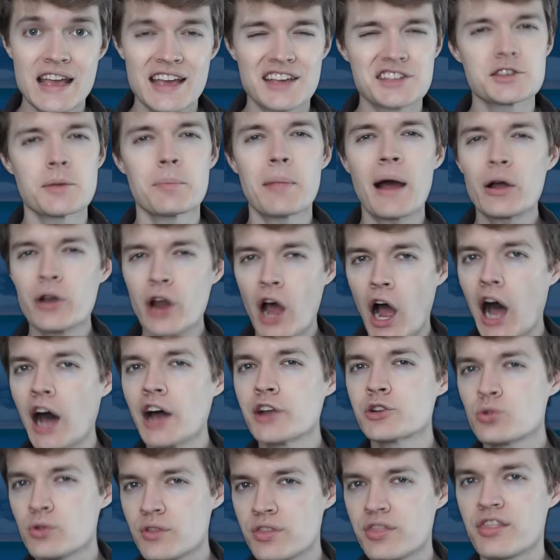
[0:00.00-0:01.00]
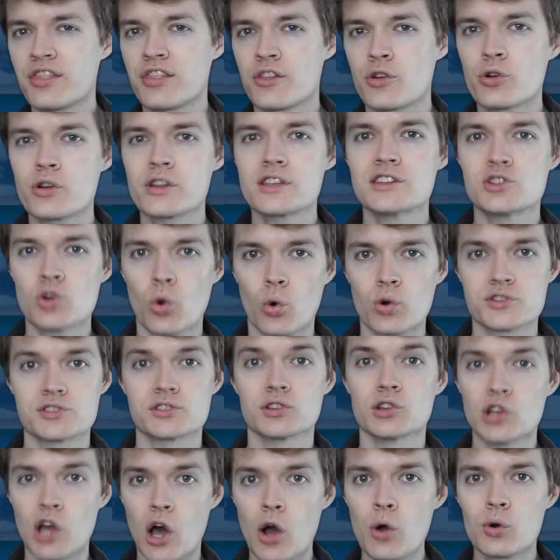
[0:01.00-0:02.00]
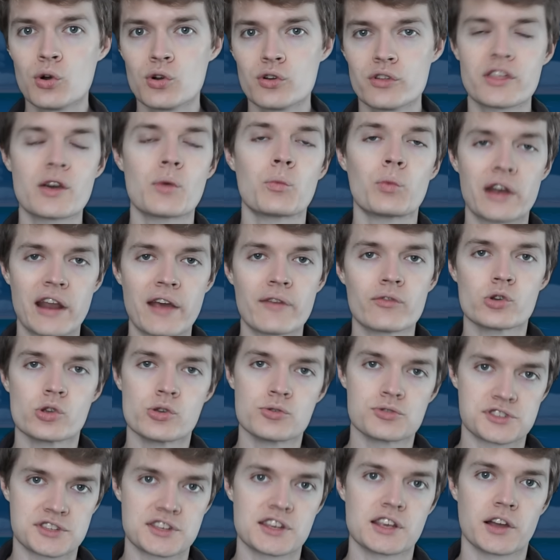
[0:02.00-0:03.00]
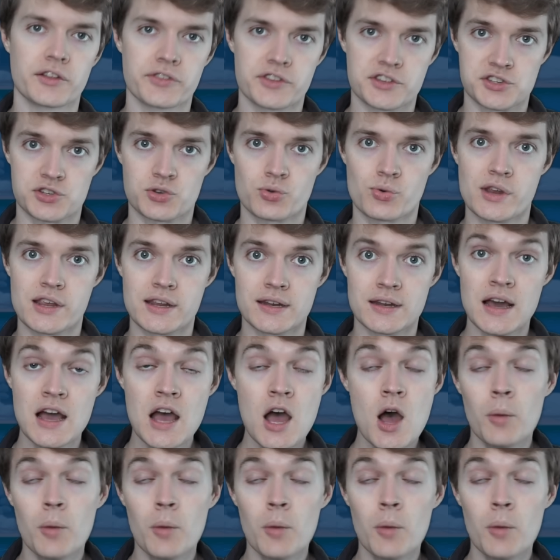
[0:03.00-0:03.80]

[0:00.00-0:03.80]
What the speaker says: is about 130 doors lower than whatever you see on the screen.